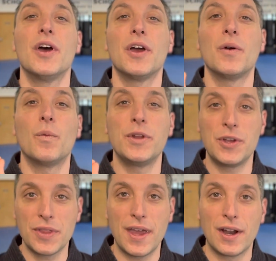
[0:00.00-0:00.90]
When
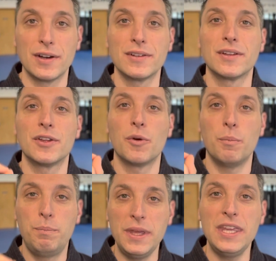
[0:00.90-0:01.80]
you're there,
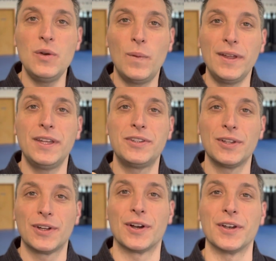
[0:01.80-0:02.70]
be willing to
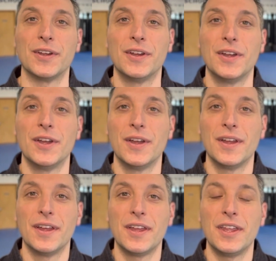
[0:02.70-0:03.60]
learn.
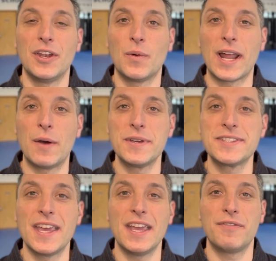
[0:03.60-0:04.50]
You know what I always
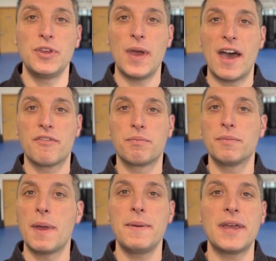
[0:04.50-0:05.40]
say? If you have,
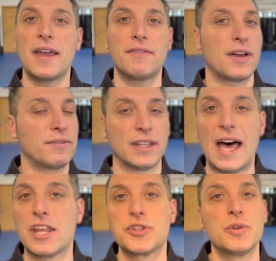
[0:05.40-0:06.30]
maybe I have a
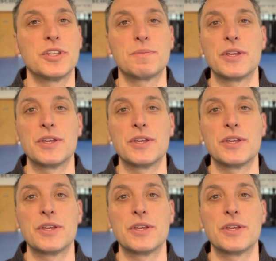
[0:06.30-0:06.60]
lot of students in my